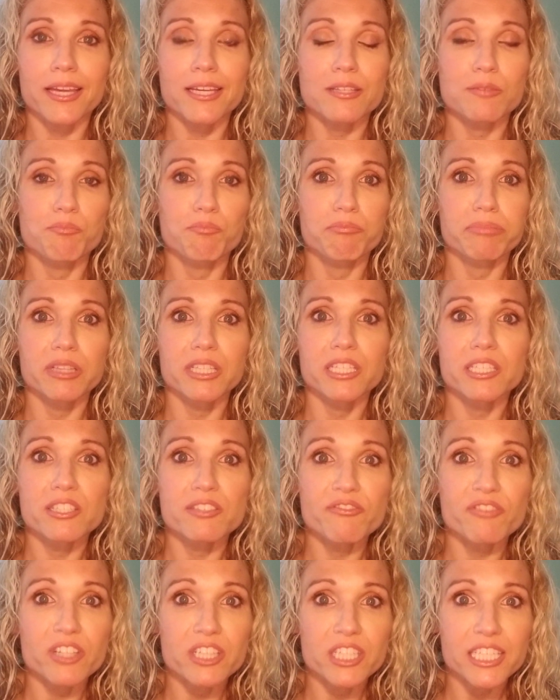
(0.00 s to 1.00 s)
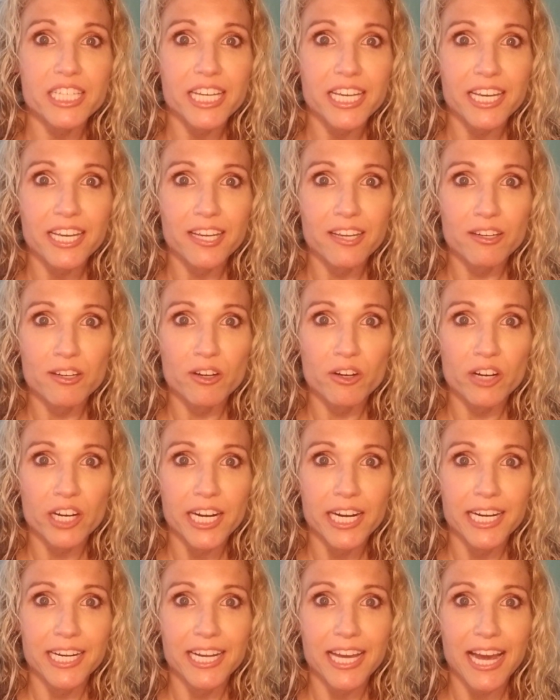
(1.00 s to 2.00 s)
guess blissfully
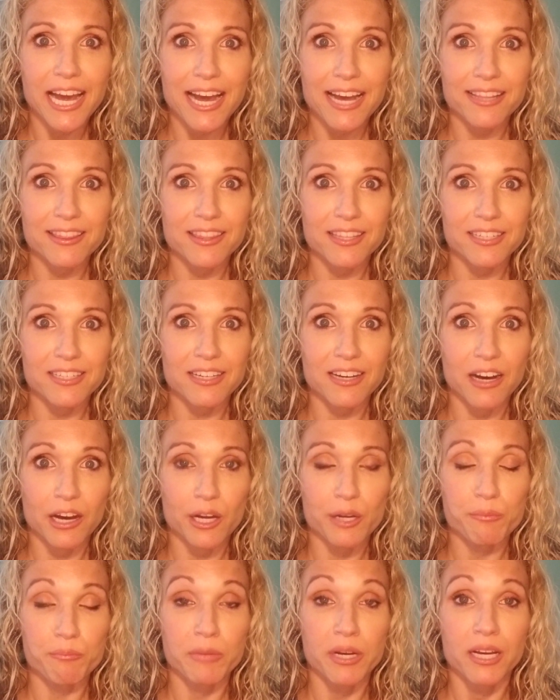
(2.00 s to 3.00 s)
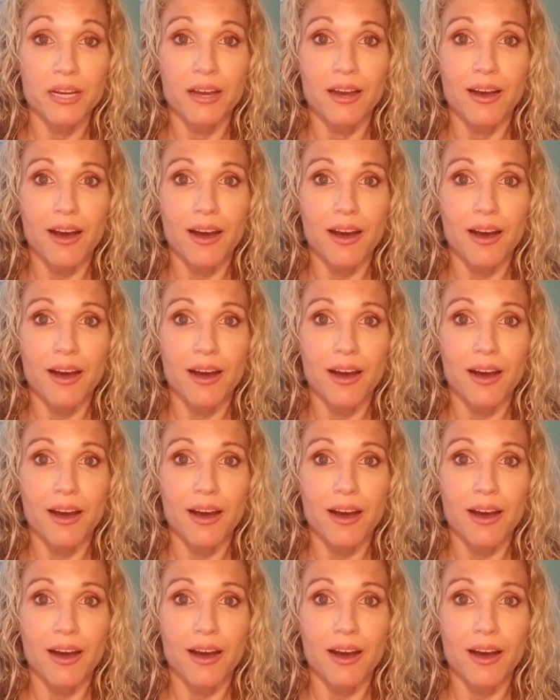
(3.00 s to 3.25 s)
ignorant at the time.